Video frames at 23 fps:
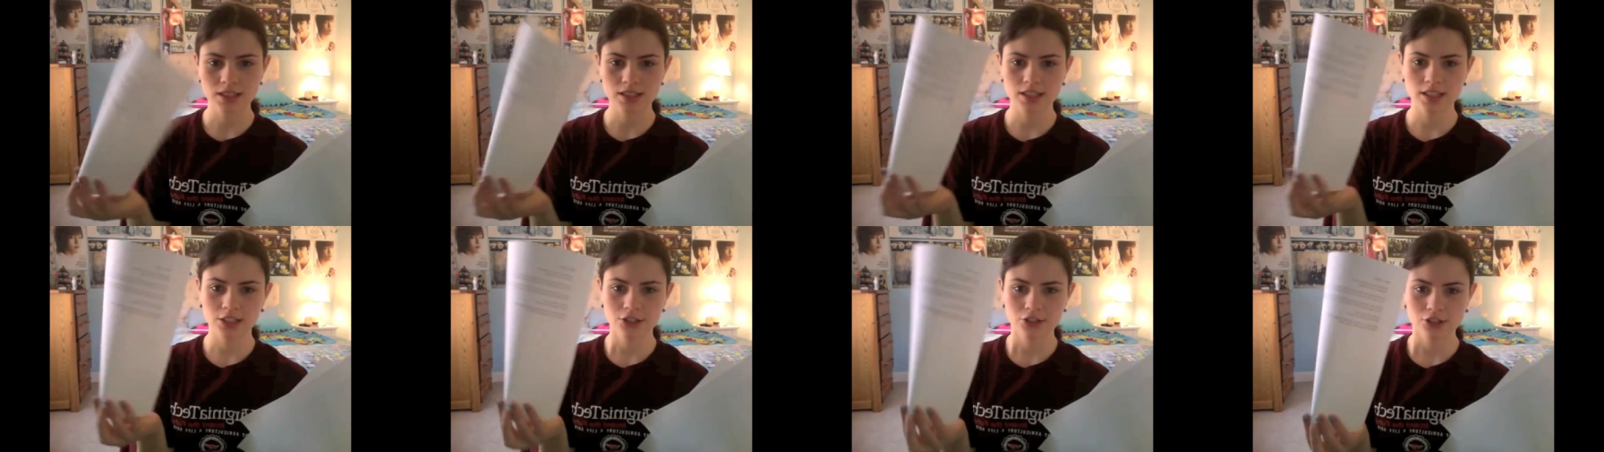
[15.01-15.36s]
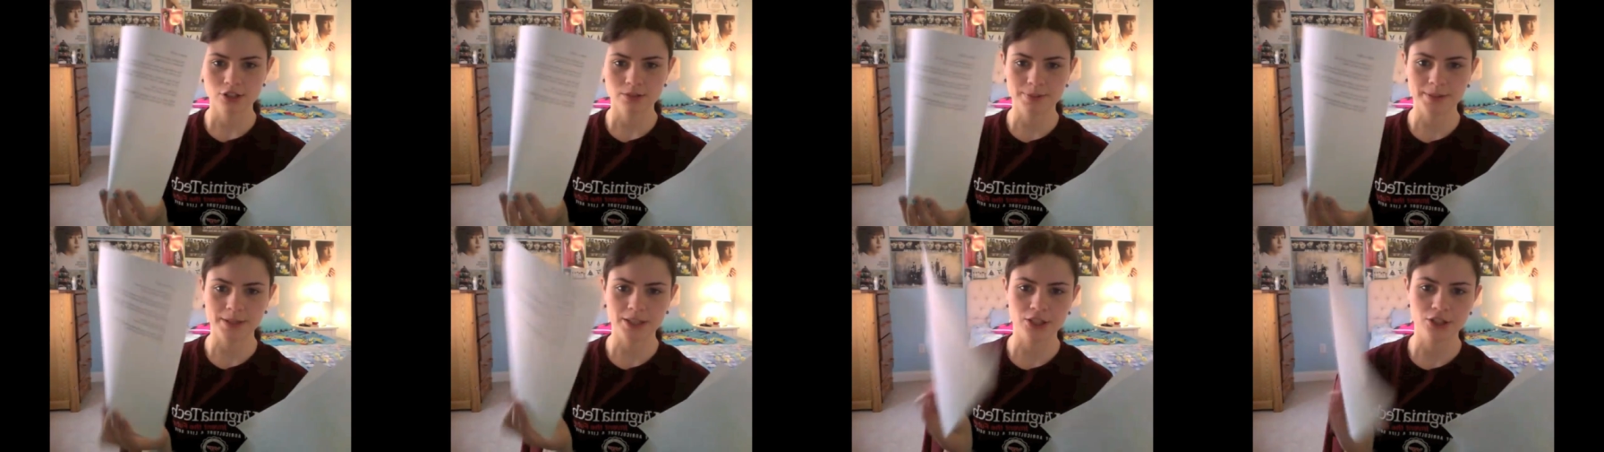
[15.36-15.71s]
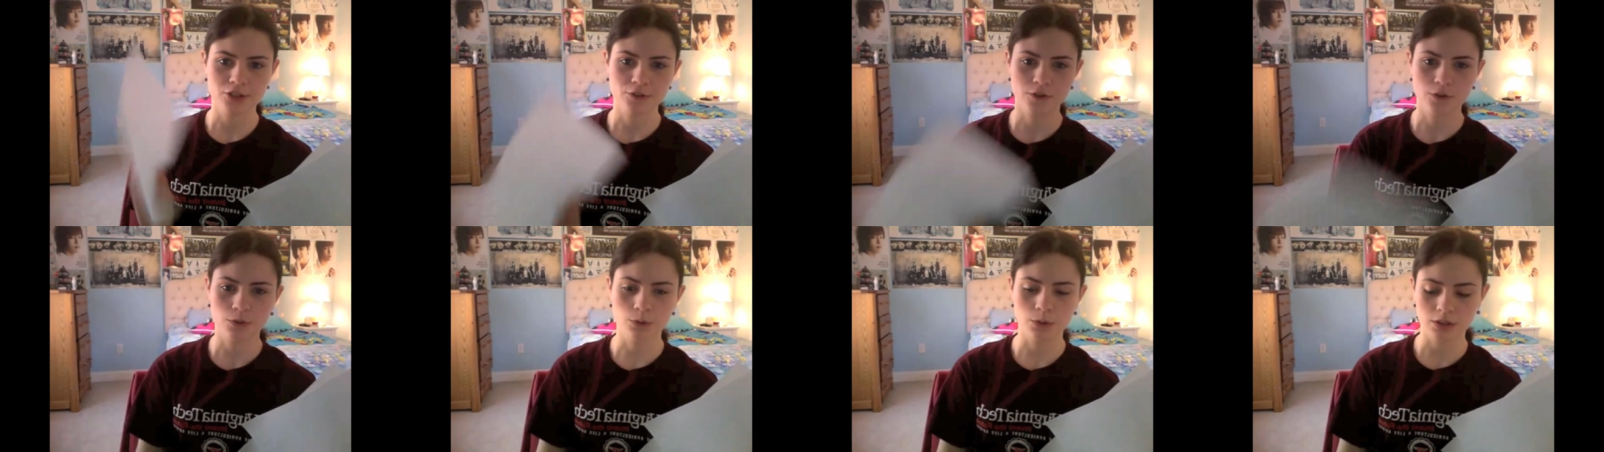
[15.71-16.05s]
an extra page
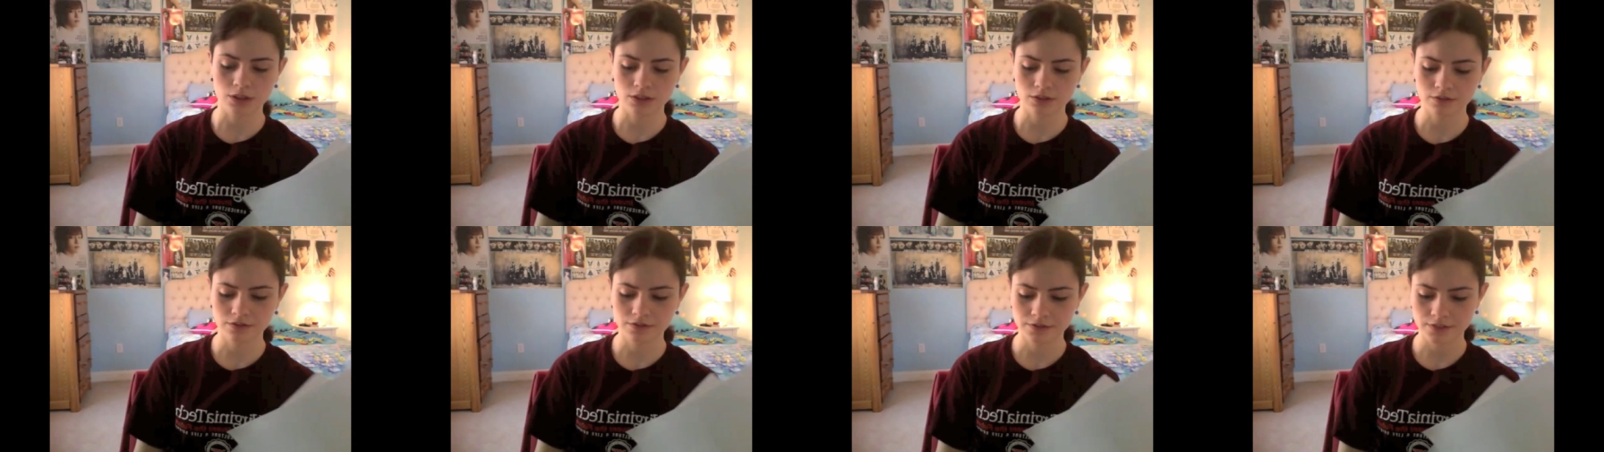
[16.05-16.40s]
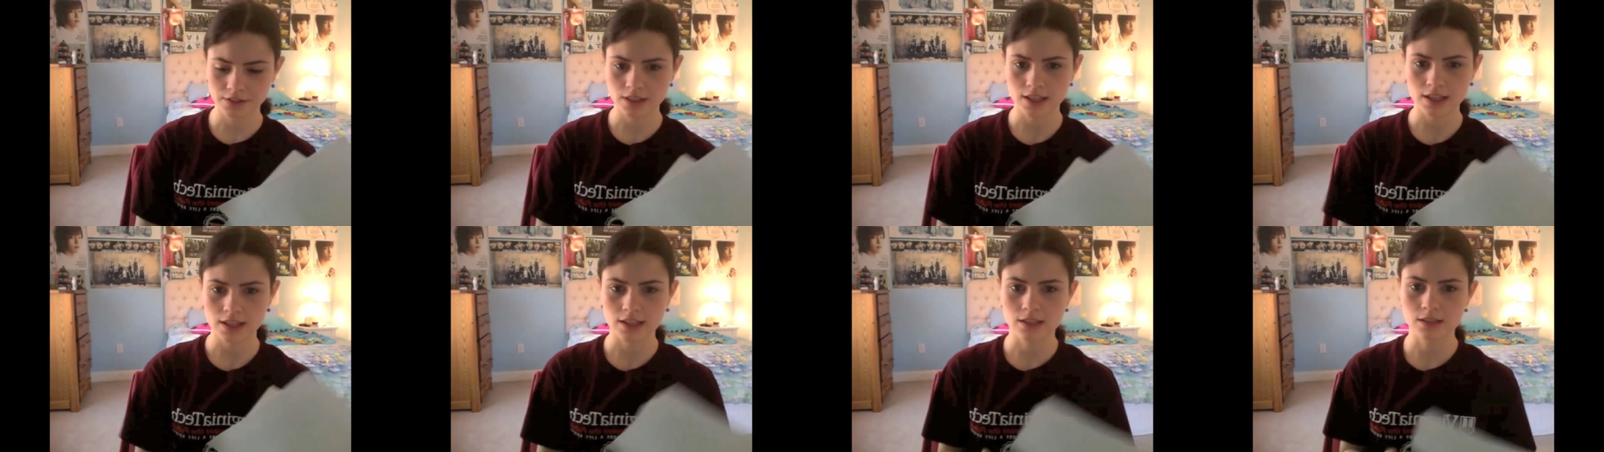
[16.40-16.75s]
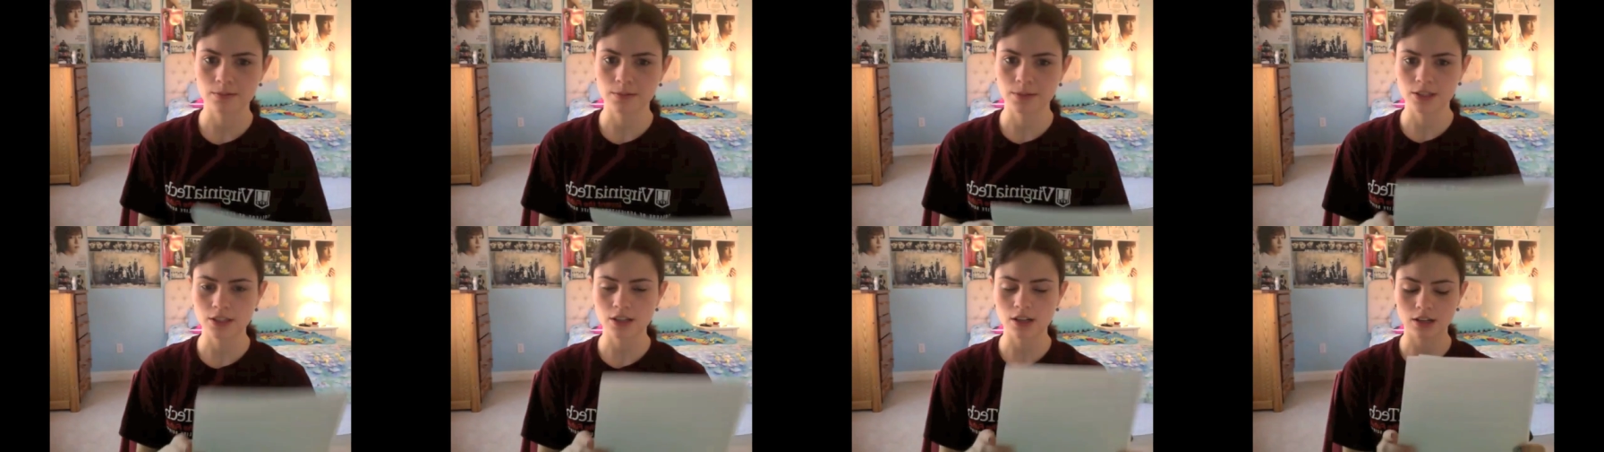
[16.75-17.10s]
for one of the things I'm
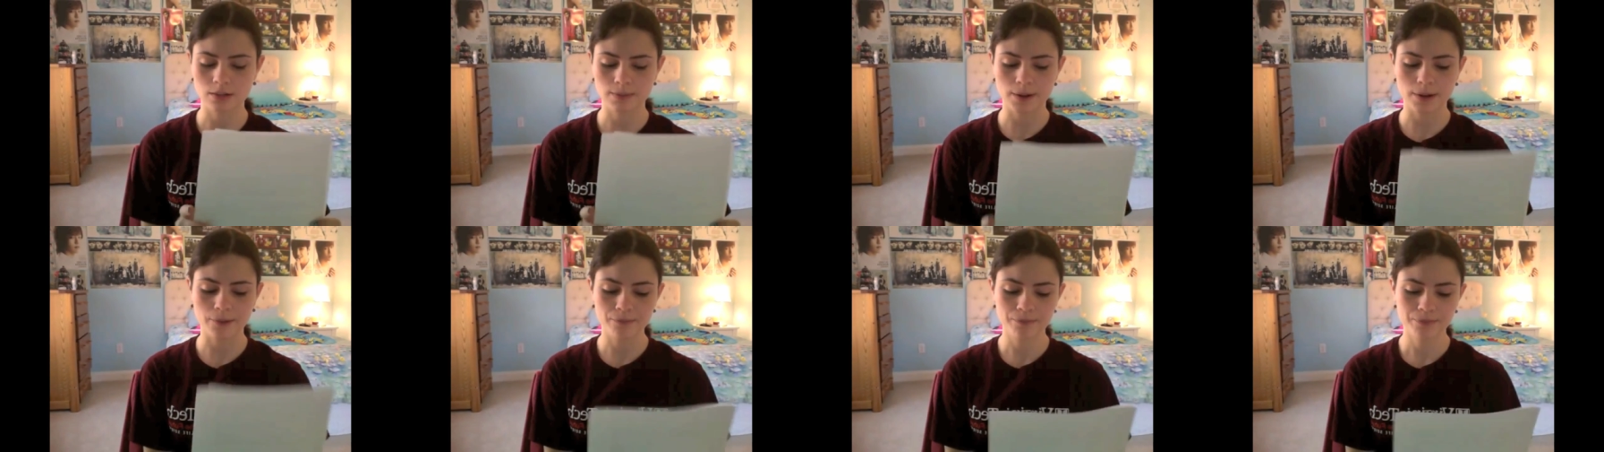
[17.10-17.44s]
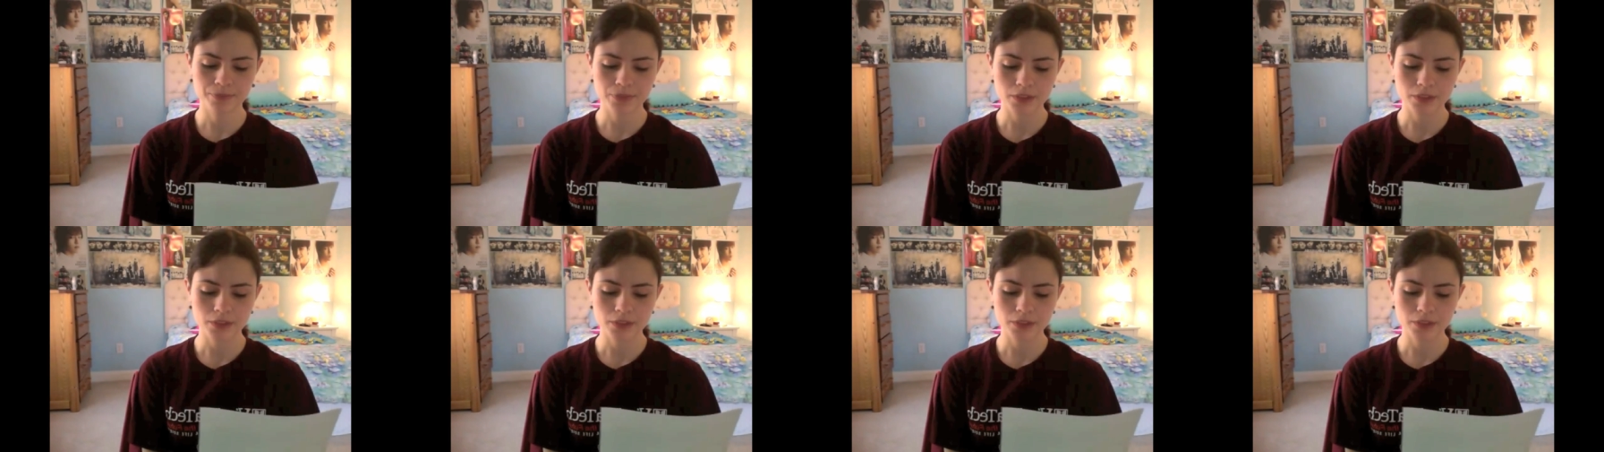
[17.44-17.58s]
going to talk about.